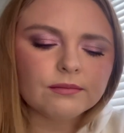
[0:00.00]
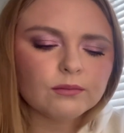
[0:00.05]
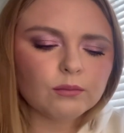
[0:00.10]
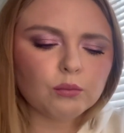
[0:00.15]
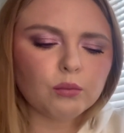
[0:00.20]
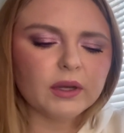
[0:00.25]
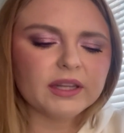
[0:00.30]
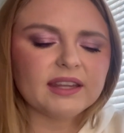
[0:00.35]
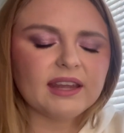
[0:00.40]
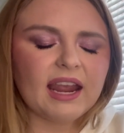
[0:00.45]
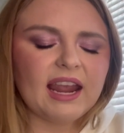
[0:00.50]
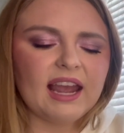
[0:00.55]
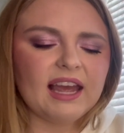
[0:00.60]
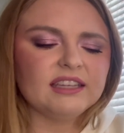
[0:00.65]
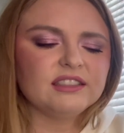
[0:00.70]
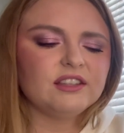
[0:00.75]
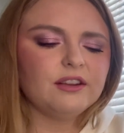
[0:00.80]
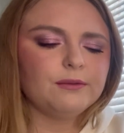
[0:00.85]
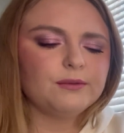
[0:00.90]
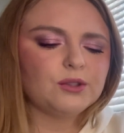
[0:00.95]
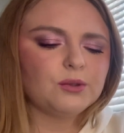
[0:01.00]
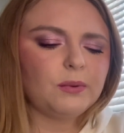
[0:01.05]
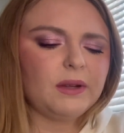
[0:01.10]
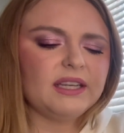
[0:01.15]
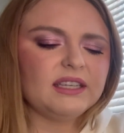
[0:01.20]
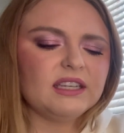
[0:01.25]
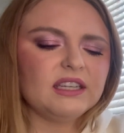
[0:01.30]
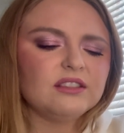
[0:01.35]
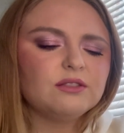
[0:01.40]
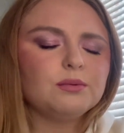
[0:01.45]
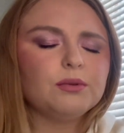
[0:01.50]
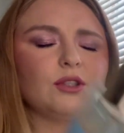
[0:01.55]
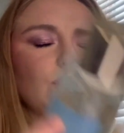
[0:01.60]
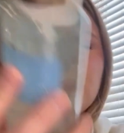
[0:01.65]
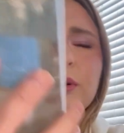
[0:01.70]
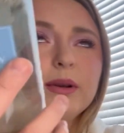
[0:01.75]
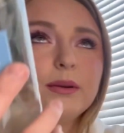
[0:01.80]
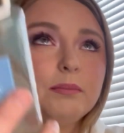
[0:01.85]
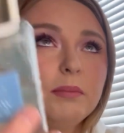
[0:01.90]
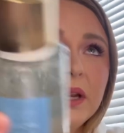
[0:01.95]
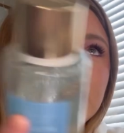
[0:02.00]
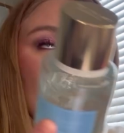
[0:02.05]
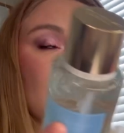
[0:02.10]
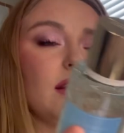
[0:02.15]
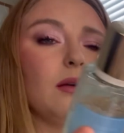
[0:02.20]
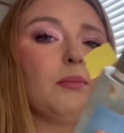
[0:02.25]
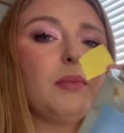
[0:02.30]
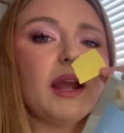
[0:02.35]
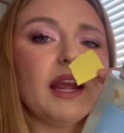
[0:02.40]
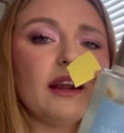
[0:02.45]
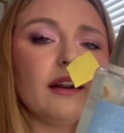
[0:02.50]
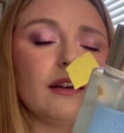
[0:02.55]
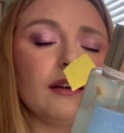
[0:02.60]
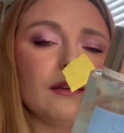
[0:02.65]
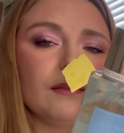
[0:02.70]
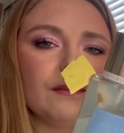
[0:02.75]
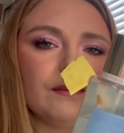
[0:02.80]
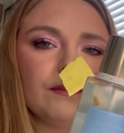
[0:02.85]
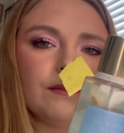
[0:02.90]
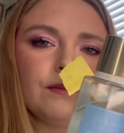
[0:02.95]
with a hint of sweetness, which would be the pear.